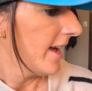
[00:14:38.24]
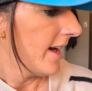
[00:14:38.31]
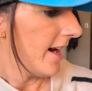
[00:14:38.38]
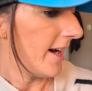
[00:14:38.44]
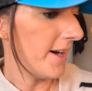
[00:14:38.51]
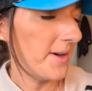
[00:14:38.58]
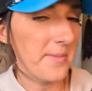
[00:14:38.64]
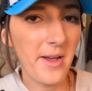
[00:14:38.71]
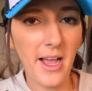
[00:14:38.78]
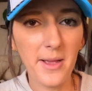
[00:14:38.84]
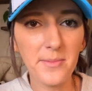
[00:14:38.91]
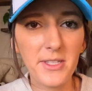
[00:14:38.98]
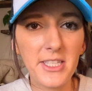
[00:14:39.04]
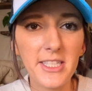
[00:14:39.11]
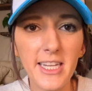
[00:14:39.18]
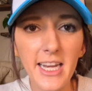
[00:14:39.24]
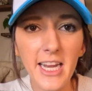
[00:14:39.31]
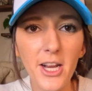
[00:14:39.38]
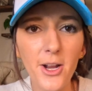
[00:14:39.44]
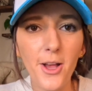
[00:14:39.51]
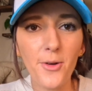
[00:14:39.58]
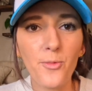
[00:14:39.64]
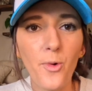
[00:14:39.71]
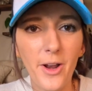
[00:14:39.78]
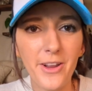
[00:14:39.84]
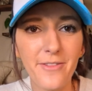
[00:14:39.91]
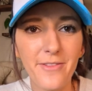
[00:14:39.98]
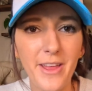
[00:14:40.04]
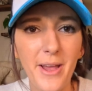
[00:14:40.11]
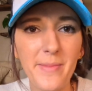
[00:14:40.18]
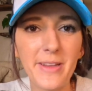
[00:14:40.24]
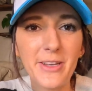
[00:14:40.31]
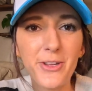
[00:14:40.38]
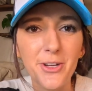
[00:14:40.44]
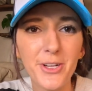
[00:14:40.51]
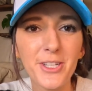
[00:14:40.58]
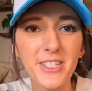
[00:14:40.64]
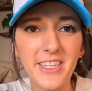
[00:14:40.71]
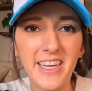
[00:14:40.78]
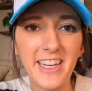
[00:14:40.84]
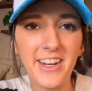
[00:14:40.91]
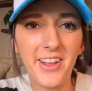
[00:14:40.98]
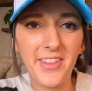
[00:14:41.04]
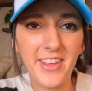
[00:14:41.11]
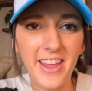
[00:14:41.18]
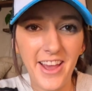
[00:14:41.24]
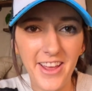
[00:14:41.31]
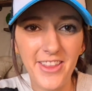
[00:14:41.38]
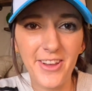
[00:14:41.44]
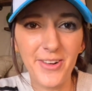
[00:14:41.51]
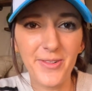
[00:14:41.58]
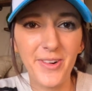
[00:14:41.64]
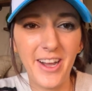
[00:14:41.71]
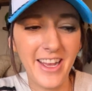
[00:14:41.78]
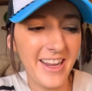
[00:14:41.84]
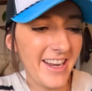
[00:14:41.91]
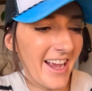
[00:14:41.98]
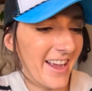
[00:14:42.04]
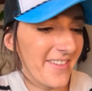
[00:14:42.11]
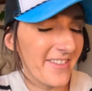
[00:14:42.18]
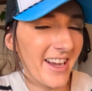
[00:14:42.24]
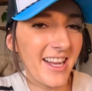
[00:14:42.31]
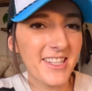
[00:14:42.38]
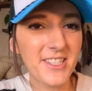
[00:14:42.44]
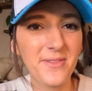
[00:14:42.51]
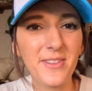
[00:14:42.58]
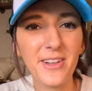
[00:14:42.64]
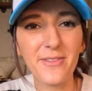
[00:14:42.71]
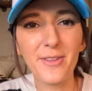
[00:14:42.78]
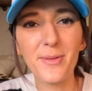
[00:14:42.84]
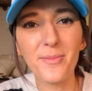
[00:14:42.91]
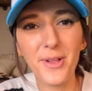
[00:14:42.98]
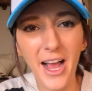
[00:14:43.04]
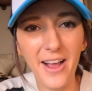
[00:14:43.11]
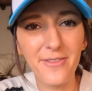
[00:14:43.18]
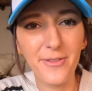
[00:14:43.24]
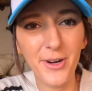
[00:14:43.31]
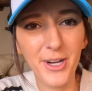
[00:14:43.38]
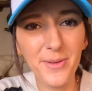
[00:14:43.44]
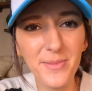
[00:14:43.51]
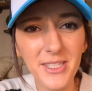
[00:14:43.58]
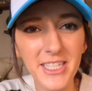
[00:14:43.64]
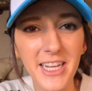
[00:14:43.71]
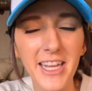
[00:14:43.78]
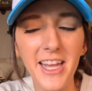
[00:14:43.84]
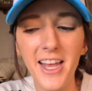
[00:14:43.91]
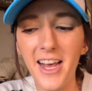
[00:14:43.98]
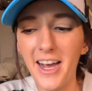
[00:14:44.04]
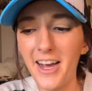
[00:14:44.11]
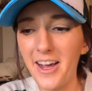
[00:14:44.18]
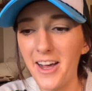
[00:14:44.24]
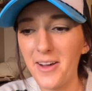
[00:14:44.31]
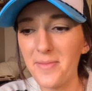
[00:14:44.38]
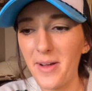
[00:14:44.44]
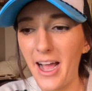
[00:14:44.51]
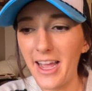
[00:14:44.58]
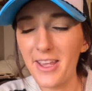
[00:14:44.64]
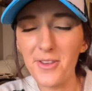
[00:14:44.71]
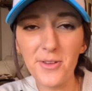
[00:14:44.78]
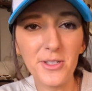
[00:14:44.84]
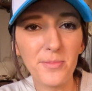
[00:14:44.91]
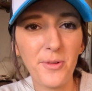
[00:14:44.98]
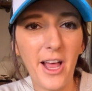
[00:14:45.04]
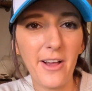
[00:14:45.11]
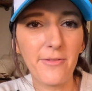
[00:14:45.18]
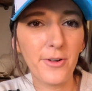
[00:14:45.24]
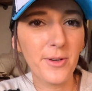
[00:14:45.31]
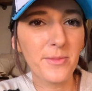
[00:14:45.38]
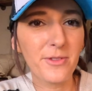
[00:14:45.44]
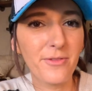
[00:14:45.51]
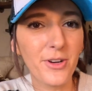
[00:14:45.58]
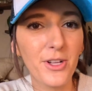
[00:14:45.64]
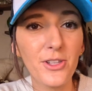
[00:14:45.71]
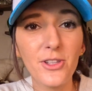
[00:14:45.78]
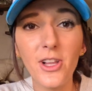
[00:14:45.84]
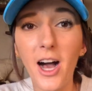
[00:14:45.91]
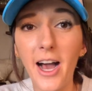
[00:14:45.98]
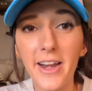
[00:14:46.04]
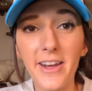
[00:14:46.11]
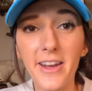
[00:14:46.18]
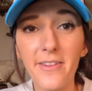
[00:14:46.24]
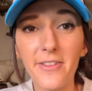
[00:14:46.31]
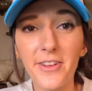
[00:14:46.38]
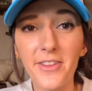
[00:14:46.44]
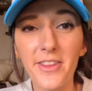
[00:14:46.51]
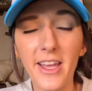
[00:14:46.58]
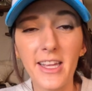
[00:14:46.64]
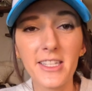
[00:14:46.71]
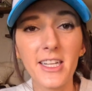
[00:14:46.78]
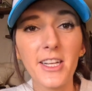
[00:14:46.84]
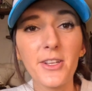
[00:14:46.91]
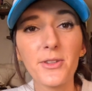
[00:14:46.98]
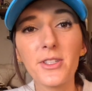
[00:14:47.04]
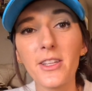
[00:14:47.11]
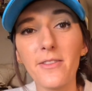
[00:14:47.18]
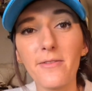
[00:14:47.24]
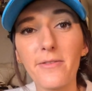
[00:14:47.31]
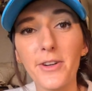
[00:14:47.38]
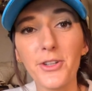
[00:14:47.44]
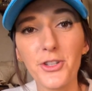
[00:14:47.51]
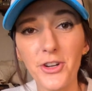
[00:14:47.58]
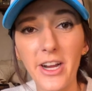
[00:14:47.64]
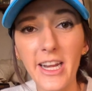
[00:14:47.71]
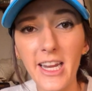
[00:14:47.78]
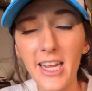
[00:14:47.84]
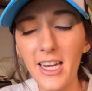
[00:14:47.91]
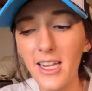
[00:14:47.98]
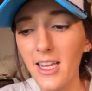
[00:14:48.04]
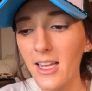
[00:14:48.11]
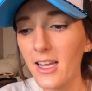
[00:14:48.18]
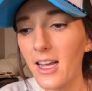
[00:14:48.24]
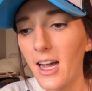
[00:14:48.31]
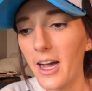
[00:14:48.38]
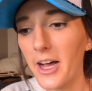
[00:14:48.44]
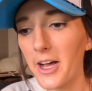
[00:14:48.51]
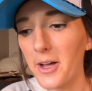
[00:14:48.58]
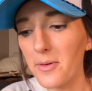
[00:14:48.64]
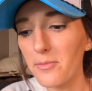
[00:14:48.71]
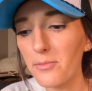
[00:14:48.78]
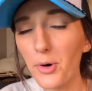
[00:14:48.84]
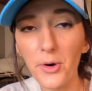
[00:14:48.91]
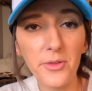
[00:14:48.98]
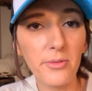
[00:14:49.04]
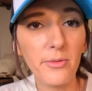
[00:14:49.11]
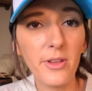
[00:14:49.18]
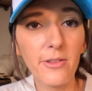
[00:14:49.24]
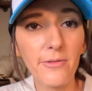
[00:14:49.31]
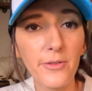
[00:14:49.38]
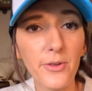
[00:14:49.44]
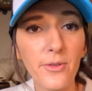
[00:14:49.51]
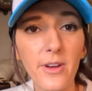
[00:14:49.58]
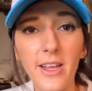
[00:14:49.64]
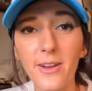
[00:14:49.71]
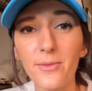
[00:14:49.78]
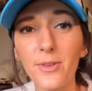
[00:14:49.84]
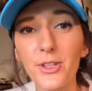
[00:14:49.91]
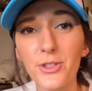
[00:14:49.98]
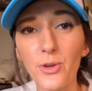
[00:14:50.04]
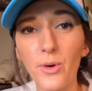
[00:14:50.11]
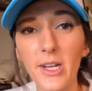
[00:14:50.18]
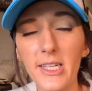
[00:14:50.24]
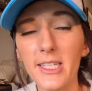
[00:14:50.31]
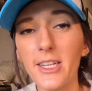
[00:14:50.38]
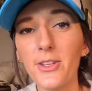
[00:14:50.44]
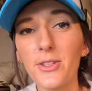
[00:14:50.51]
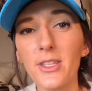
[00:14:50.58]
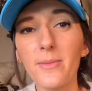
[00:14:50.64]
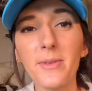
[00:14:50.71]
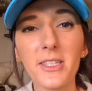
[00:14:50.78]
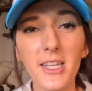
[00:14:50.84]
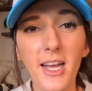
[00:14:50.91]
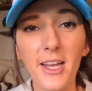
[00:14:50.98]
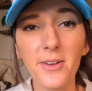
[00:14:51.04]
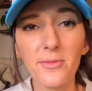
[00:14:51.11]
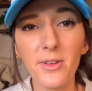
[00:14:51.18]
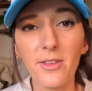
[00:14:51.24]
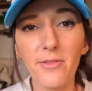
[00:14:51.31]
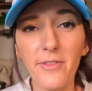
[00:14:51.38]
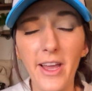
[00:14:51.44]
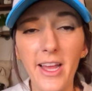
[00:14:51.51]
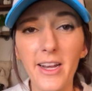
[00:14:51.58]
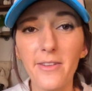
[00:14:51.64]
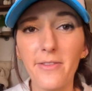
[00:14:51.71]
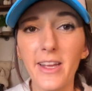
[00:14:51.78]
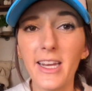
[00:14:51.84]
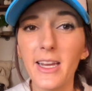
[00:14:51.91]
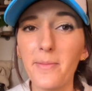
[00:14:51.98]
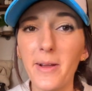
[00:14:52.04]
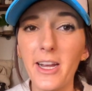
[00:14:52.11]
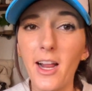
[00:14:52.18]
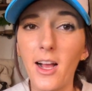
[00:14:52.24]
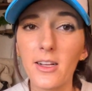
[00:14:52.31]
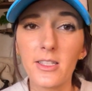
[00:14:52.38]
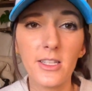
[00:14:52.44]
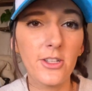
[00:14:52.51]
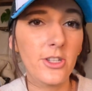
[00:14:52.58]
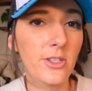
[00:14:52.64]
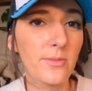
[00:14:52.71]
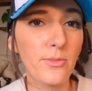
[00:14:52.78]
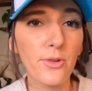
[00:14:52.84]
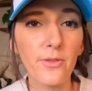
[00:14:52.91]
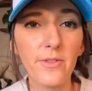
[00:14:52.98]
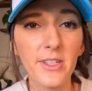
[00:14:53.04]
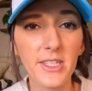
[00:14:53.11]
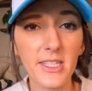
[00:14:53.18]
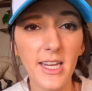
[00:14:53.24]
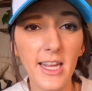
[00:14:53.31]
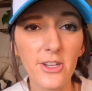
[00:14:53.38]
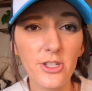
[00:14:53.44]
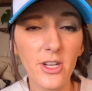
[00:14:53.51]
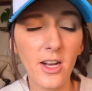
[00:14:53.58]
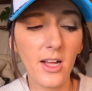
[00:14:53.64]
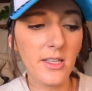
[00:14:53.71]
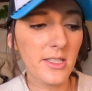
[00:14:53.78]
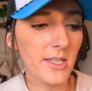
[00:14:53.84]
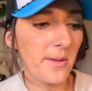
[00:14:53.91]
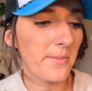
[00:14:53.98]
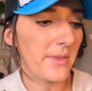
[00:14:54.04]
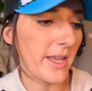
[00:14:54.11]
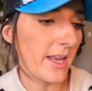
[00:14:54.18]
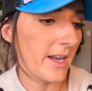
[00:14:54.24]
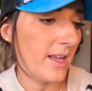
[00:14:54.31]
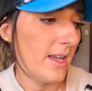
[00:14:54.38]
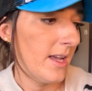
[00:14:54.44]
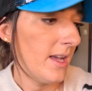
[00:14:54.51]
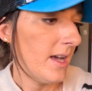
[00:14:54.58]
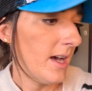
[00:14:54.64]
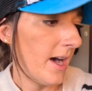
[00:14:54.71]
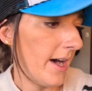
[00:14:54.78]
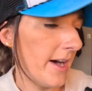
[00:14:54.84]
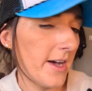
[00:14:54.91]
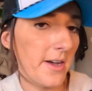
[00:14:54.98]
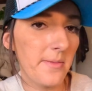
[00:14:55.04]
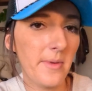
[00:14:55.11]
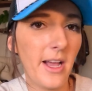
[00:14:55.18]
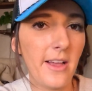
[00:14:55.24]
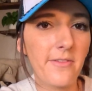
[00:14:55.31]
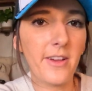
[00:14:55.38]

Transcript: I'm sitting on one of them and you're sitting on the other one. I've got some different platforms. I use platforms for a lot of different things. I use them for training, both with food and with toys. I use them a ton with Fen if I need my dogs to just move and station on something. I've